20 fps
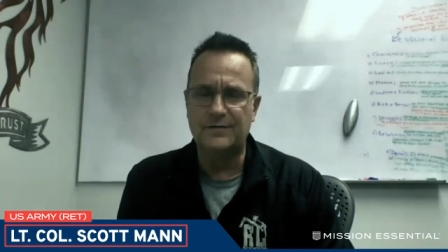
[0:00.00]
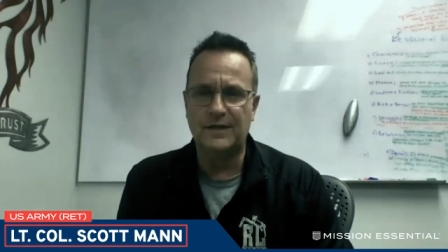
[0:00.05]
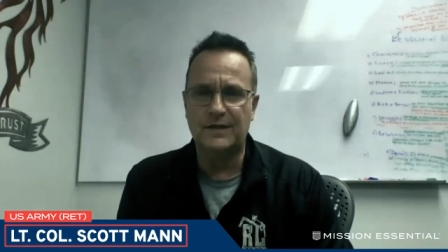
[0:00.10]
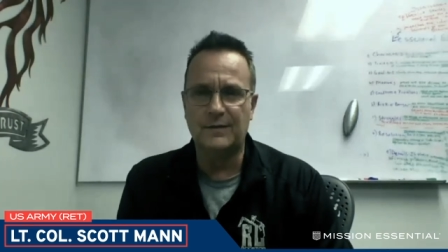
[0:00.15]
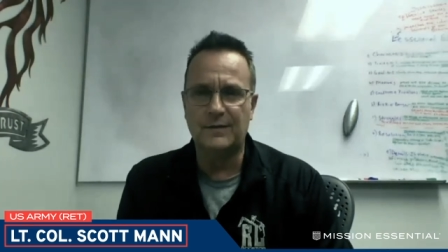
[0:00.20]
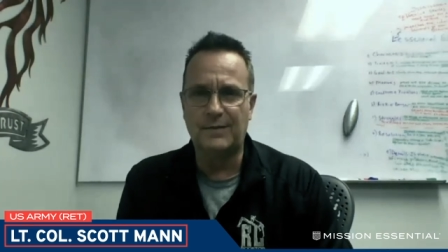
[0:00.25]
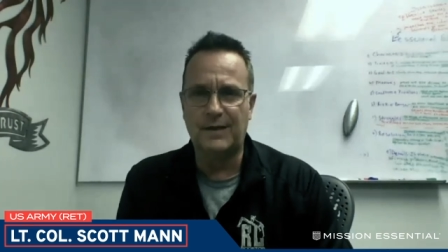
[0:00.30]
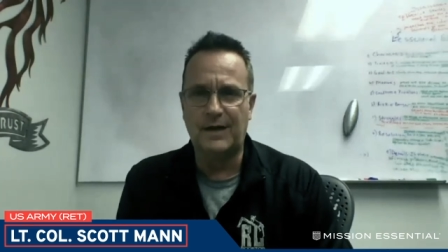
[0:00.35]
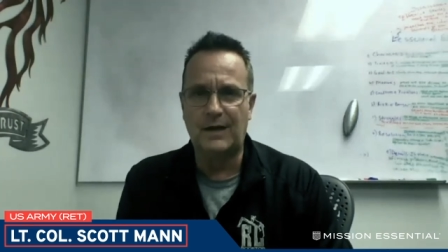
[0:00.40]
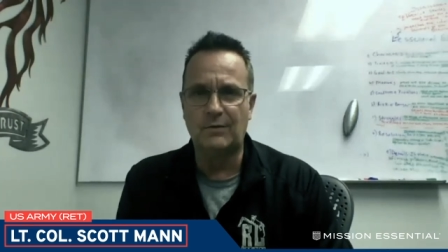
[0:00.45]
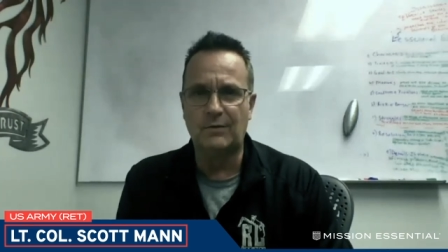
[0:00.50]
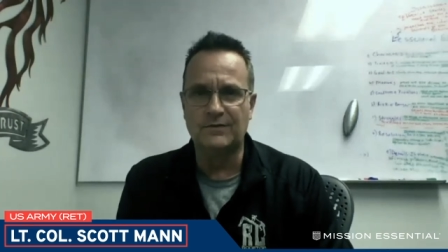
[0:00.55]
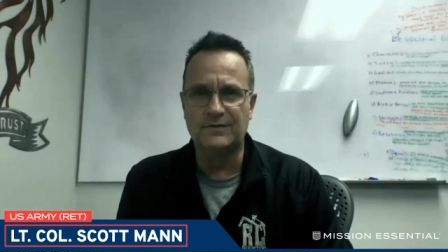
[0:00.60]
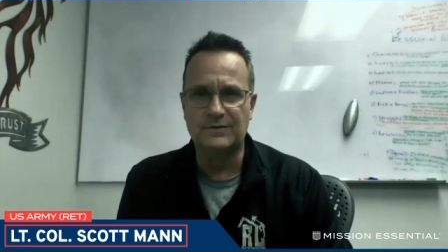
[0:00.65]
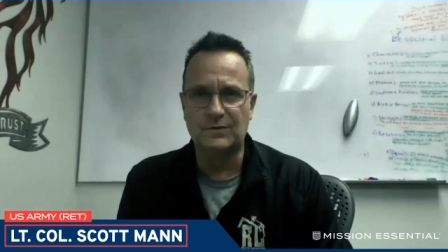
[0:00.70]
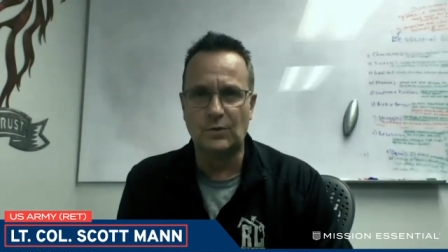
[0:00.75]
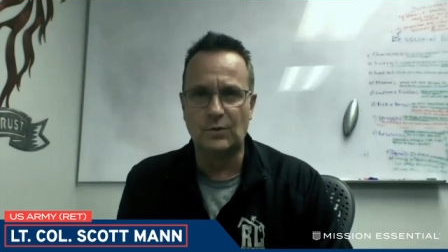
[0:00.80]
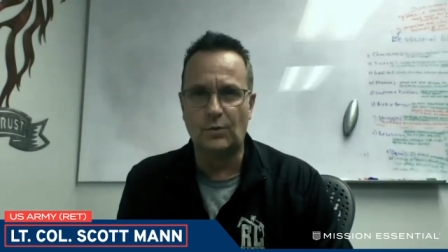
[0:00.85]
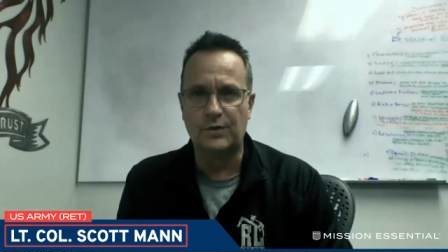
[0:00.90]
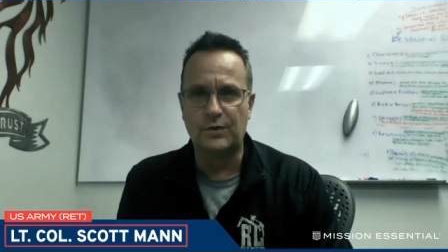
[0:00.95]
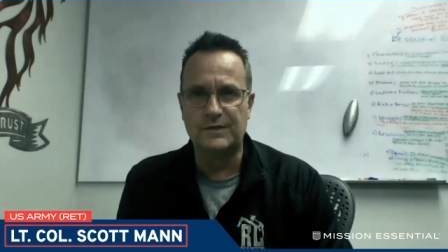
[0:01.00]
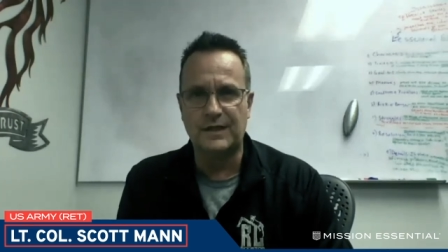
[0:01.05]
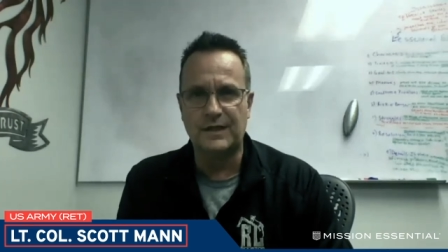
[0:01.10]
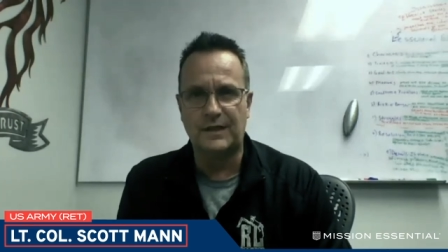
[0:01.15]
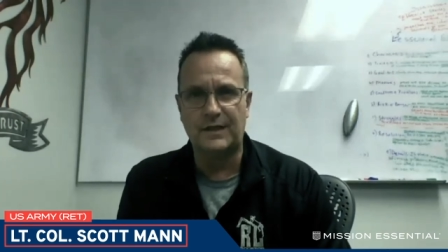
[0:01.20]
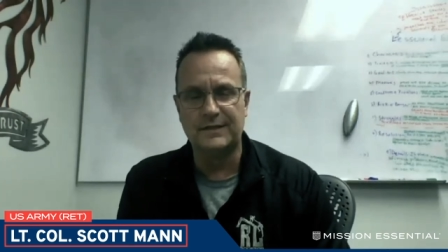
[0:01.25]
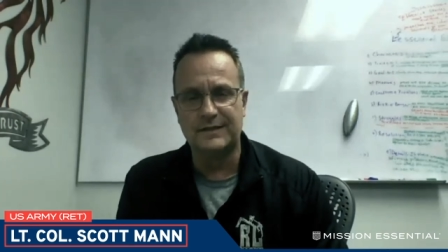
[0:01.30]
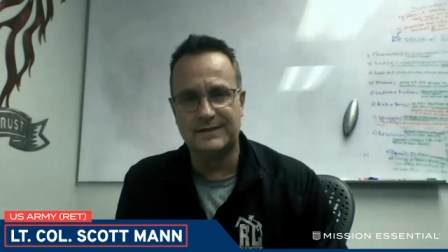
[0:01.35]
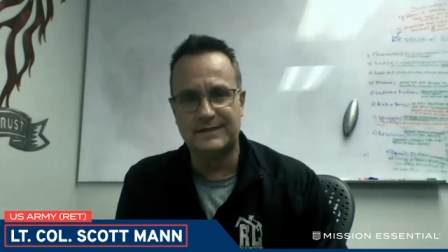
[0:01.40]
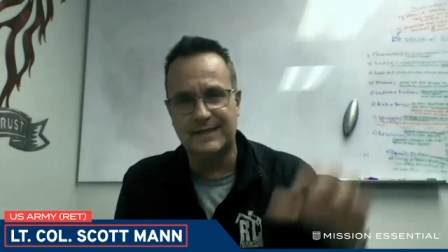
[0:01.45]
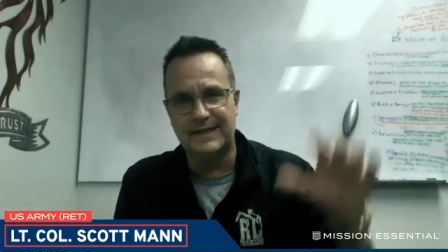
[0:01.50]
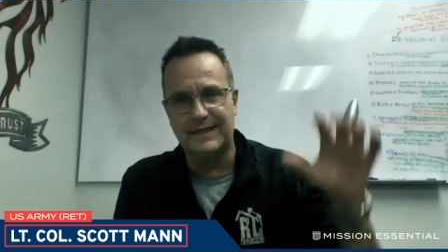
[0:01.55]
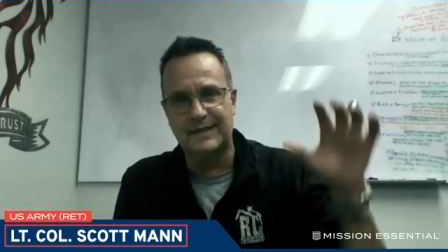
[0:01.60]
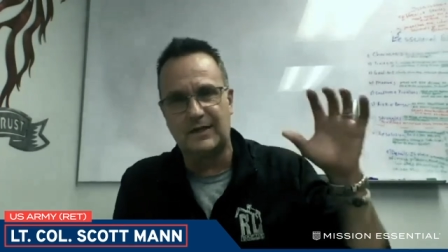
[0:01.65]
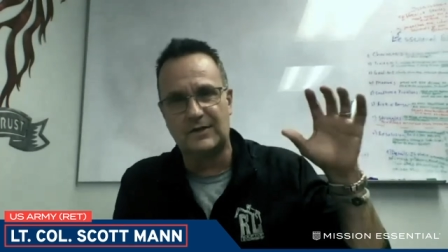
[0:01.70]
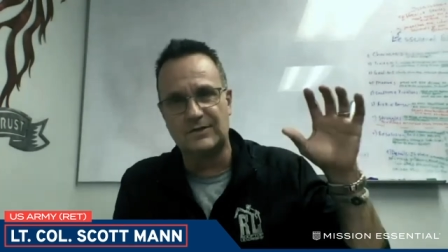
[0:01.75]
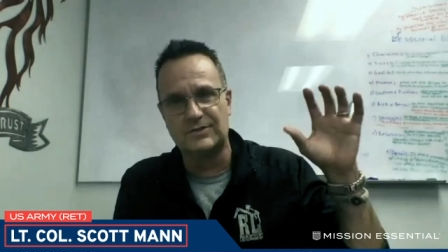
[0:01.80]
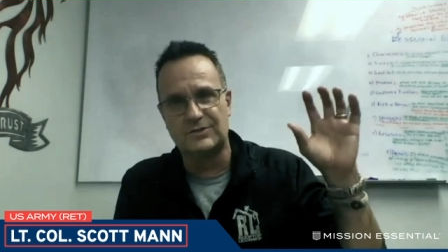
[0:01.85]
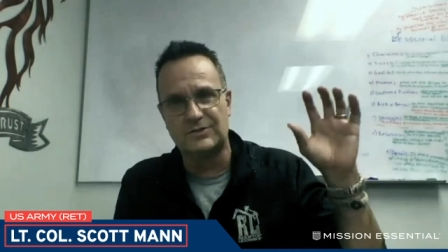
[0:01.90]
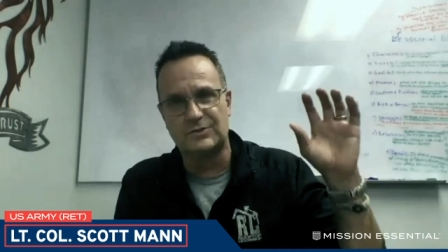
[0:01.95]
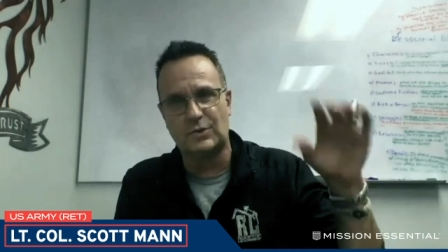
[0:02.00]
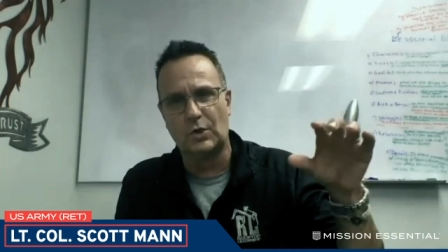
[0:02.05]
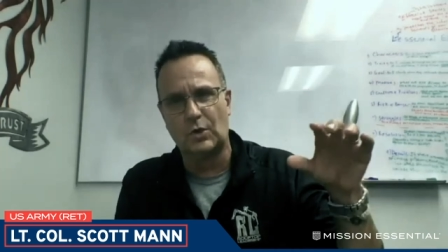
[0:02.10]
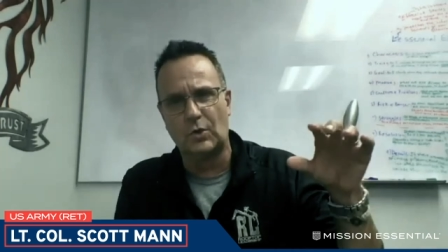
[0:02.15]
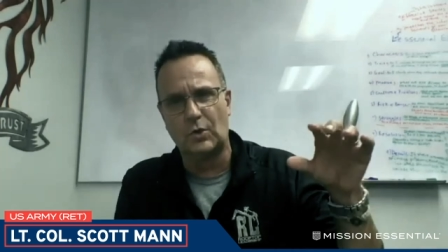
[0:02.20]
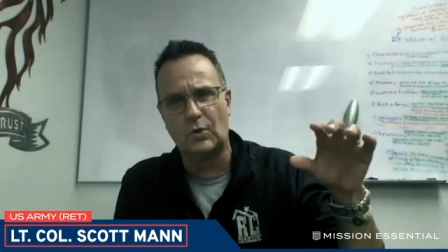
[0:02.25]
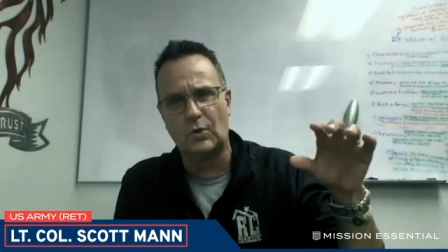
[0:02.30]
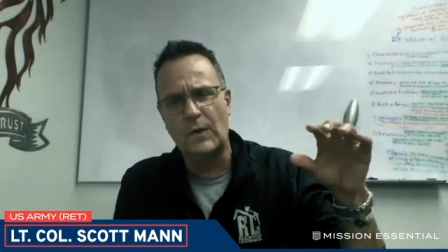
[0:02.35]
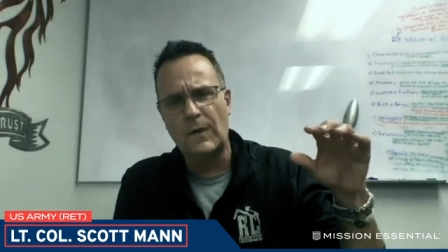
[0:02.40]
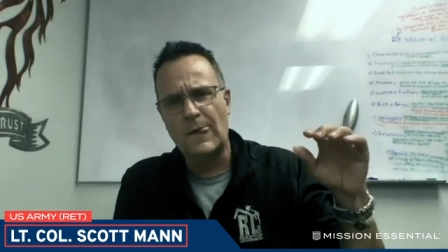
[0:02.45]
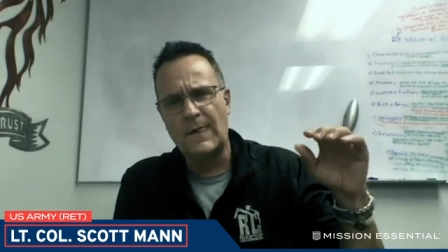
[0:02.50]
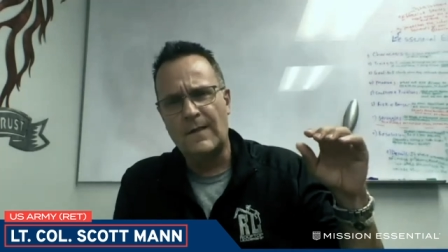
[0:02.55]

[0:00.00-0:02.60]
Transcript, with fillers: and the power of storytelling to take our struggle